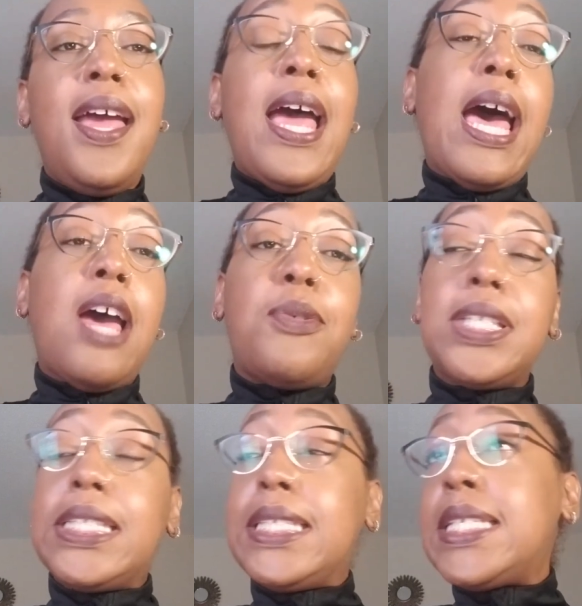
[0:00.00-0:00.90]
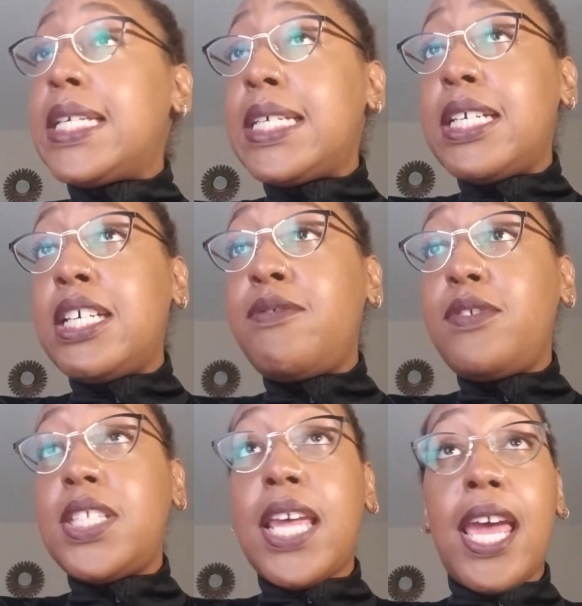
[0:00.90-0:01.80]
I would love
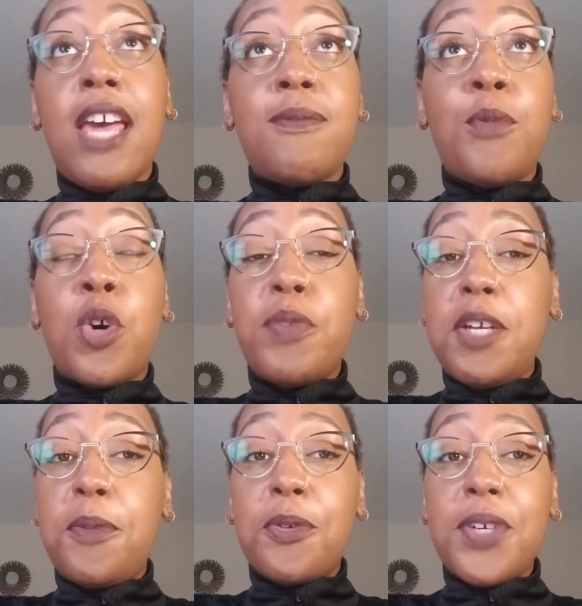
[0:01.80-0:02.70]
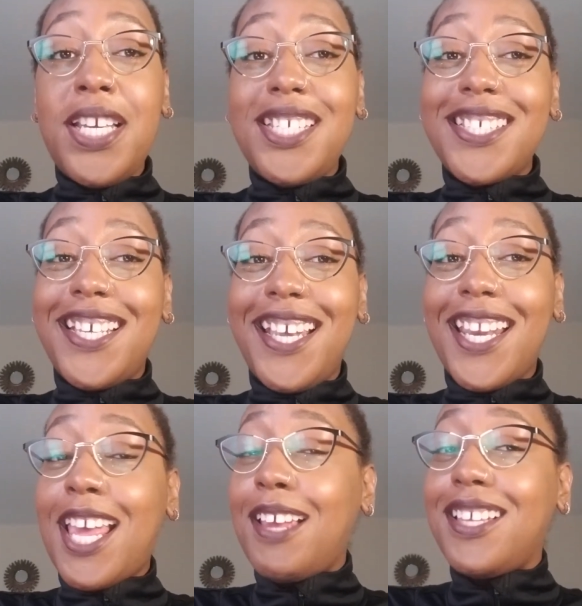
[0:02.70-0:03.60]
to have more people to reach, and
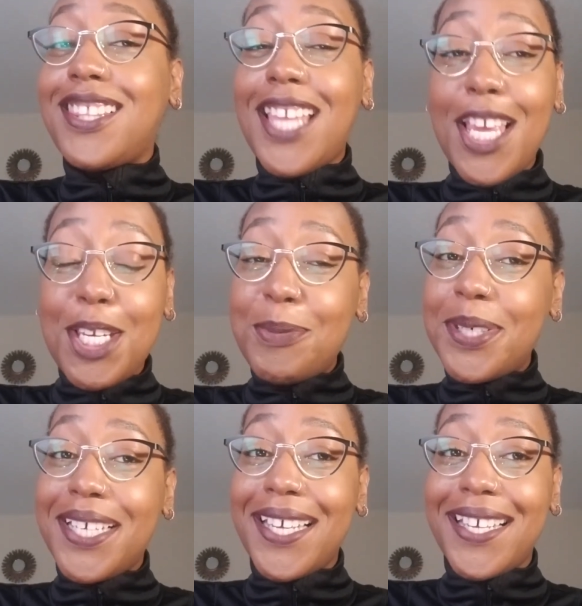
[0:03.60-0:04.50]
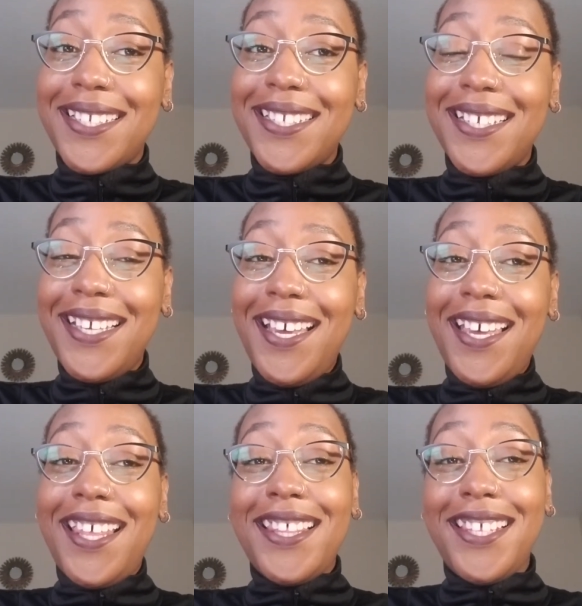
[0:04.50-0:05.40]
I thank you again.
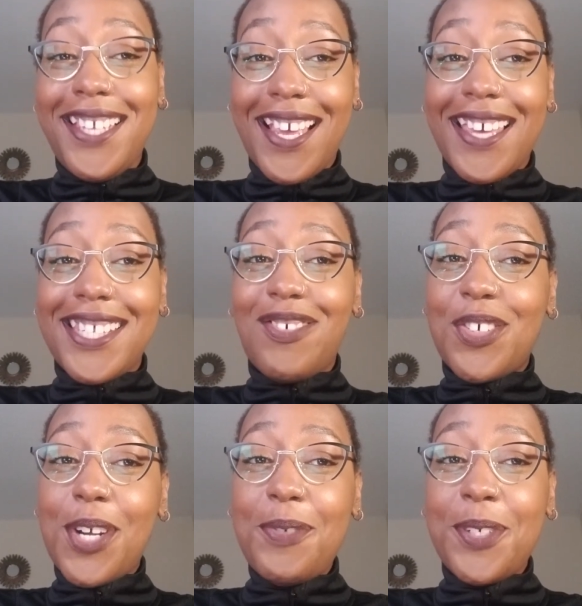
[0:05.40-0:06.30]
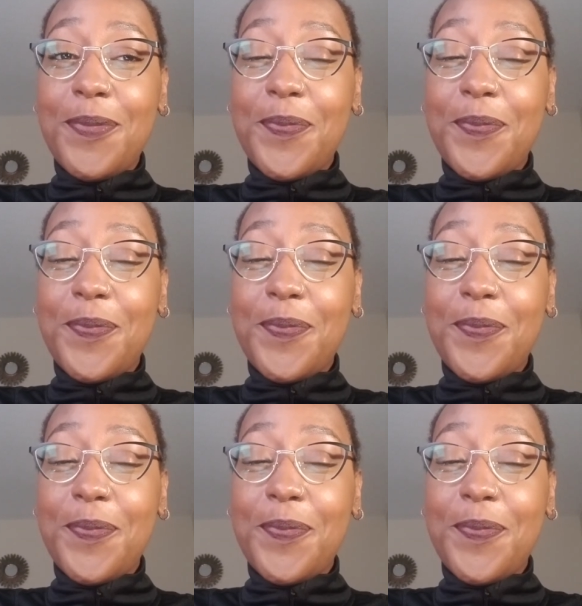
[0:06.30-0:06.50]
You guys have a great one.